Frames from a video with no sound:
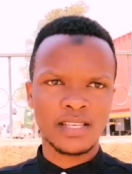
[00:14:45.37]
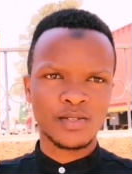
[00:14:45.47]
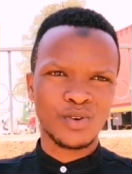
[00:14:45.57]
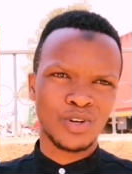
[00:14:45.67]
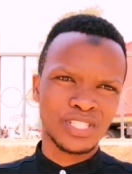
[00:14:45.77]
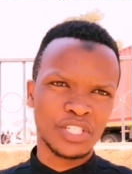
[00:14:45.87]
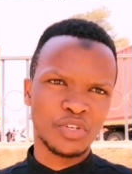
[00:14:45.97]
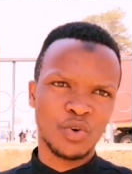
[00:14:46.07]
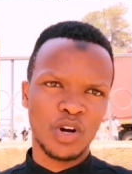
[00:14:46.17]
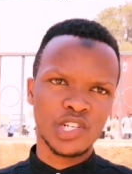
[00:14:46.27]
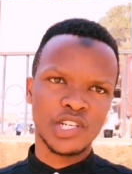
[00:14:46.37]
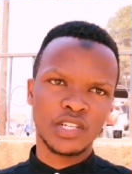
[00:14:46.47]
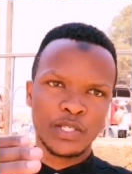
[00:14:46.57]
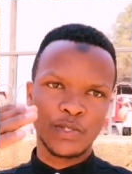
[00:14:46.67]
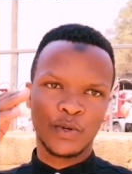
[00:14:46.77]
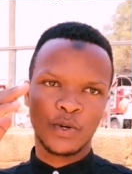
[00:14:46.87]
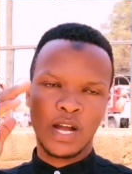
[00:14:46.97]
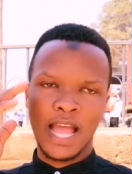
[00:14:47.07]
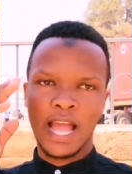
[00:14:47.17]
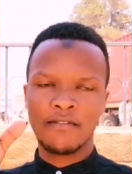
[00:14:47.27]
As we continue watching, so
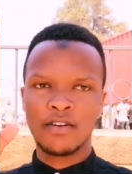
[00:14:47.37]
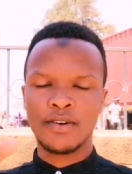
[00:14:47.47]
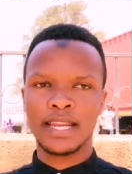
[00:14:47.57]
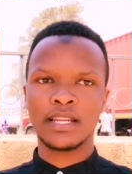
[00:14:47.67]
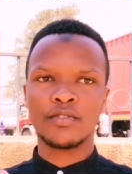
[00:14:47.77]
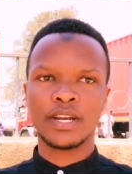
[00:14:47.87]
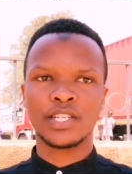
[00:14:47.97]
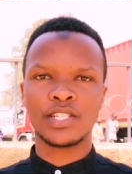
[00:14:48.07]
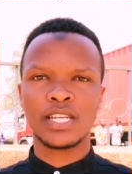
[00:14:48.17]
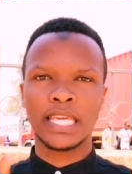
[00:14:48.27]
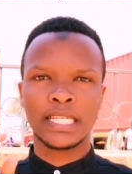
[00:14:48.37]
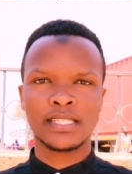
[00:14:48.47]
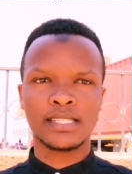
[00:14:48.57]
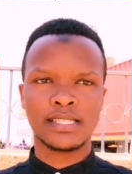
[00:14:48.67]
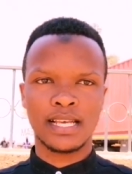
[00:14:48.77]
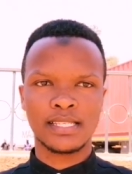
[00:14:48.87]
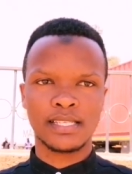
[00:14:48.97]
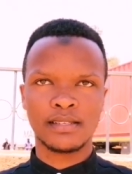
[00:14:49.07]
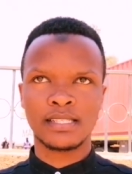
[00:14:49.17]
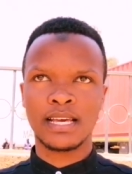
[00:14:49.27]
I have already reached in
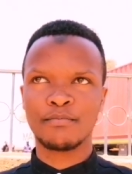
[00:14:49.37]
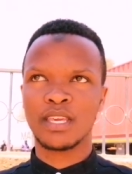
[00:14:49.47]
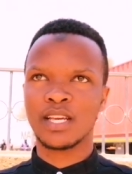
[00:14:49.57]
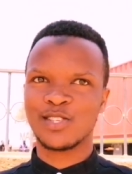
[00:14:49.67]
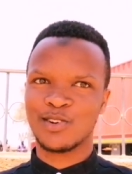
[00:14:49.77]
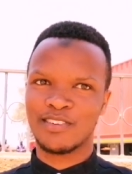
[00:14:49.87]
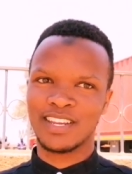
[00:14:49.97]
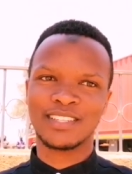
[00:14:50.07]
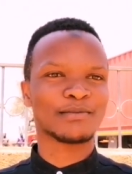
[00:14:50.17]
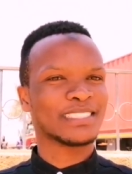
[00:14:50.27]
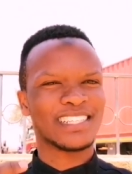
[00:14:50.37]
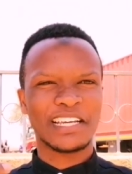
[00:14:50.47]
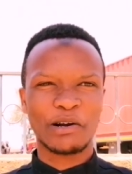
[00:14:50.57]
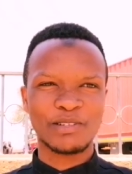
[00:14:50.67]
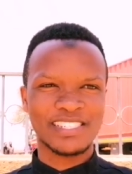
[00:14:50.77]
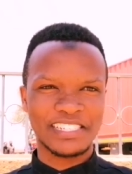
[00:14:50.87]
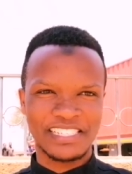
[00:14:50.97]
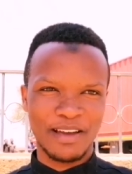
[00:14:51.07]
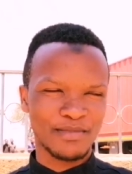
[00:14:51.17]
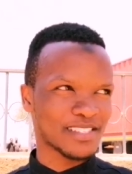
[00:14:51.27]
Zambia. Sorry, I was in
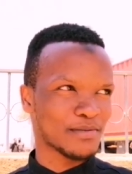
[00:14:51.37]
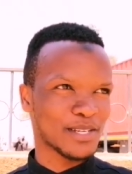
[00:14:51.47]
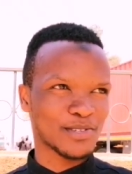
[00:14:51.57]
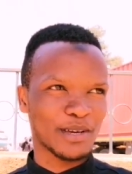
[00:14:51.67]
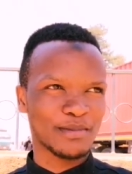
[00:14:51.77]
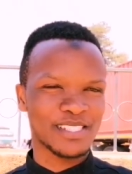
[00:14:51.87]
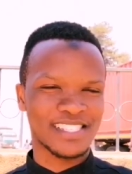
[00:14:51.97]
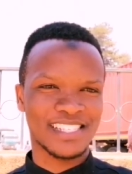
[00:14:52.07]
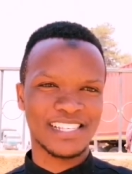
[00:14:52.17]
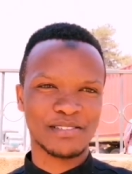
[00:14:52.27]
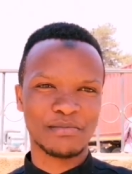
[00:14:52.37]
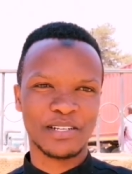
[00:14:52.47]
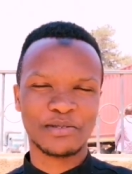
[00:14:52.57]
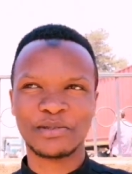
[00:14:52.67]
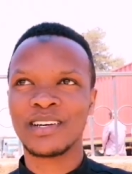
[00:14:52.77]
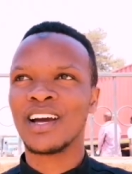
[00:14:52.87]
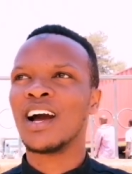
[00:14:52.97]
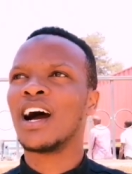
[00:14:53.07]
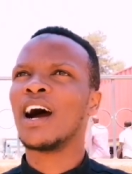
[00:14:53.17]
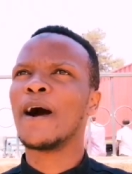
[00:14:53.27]
Zanzibar, so I missed Zanzibar too.
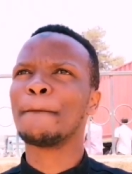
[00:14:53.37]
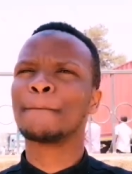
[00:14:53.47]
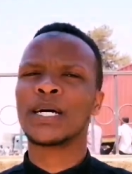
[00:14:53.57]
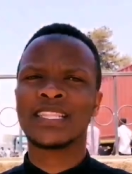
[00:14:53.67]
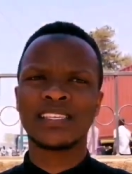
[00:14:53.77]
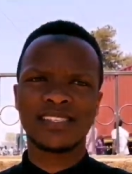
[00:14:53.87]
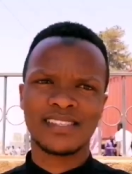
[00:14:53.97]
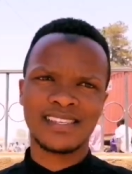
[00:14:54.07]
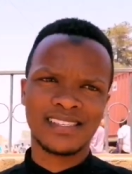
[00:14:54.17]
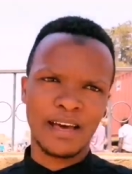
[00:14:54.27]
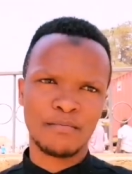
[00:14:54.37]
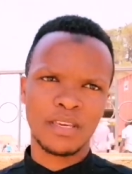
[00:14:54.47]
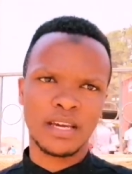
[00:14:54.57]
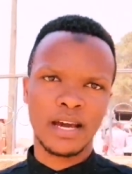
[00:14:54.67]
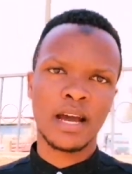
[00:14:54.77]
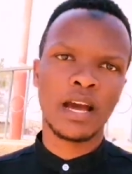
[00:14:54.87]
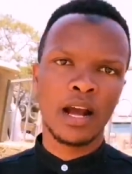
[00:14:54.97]
This is Zambia.